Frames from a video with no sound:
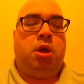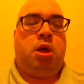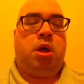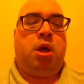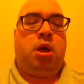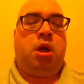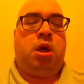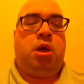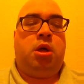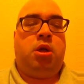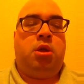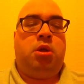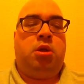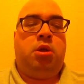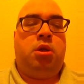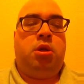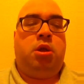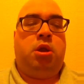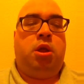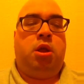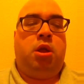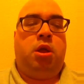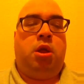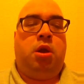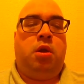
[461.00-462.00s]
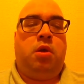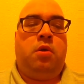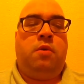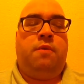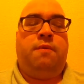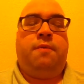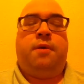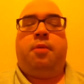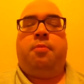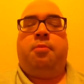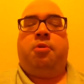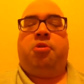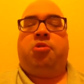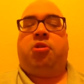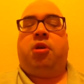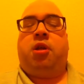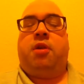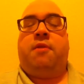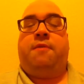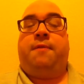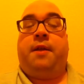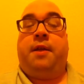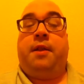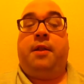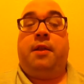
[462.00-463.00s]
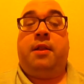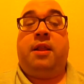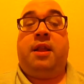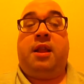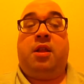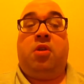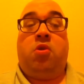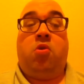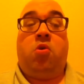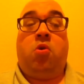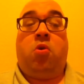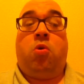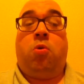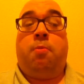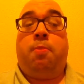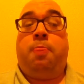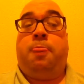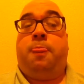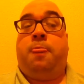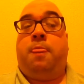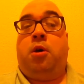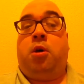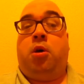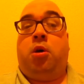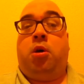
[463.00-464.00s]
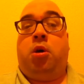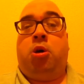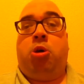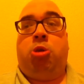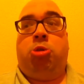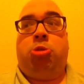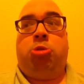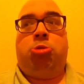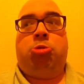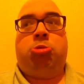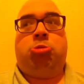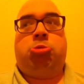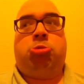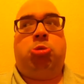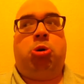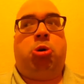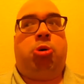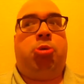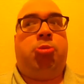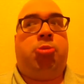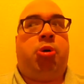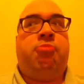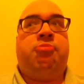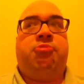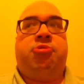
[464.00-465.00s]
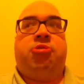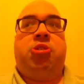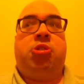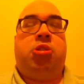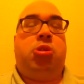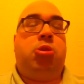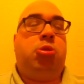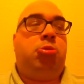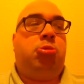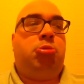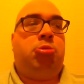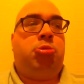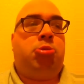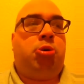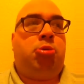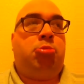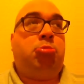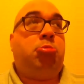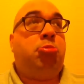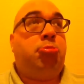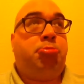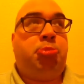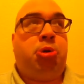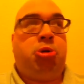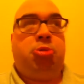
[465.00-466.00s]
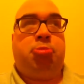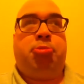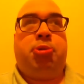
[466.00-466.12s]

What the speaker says: and you very much get the feeling that they're not obviously, like with most